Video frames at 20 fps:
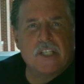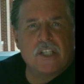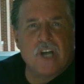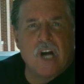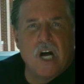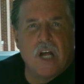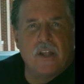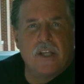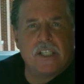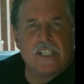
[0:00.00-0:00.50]

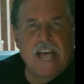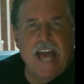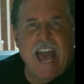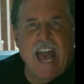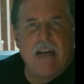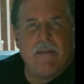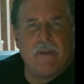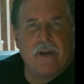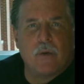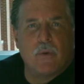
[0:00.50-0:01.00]
all this
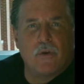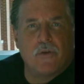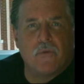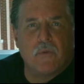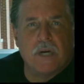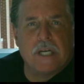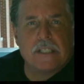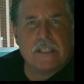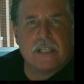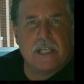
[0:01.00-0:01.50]
havoc with
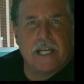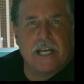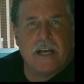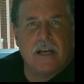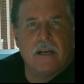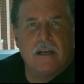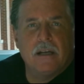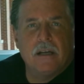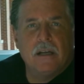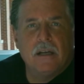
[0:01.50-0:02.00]
wrestling?
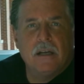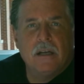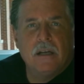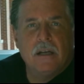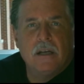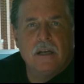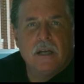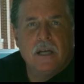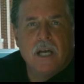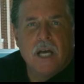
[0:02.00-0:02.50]

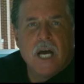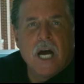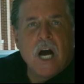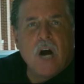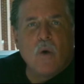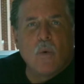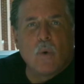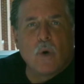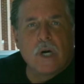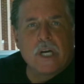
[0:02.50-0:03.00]
A
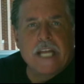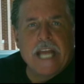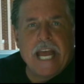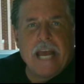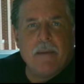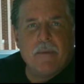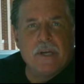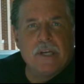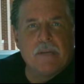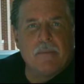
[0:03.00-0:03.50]
word came
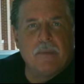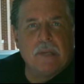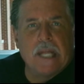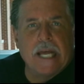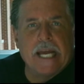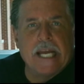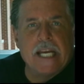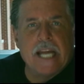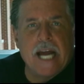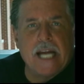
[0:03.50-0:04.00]
into play
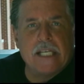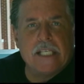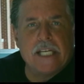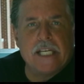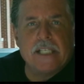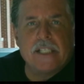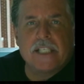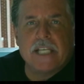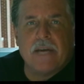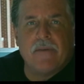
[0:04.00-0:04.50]
in
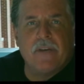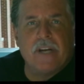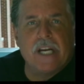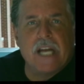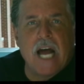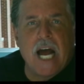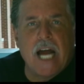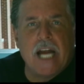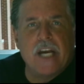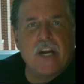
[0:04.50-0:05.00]

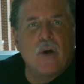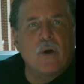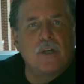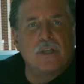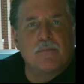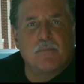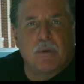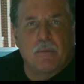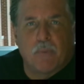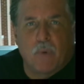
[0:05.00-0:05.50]
1979 known as
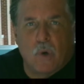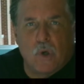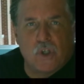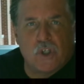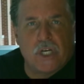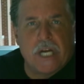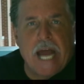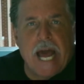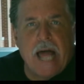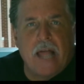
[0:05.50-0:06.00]

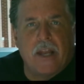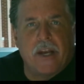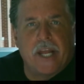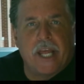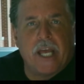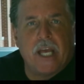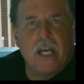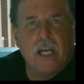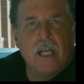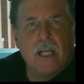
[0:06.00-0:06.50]
proportionality.
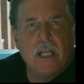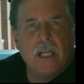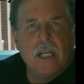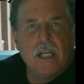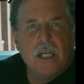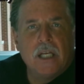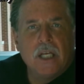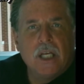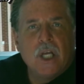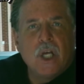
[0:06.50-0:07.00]

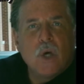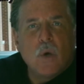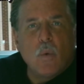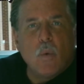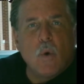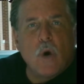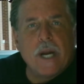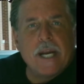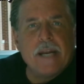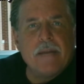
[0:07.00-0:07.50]

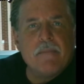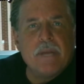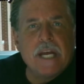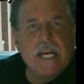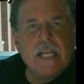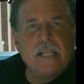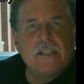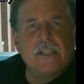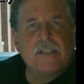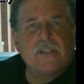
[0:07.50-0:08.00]
What it
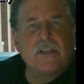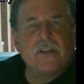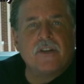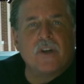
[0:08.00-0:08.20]
means is that the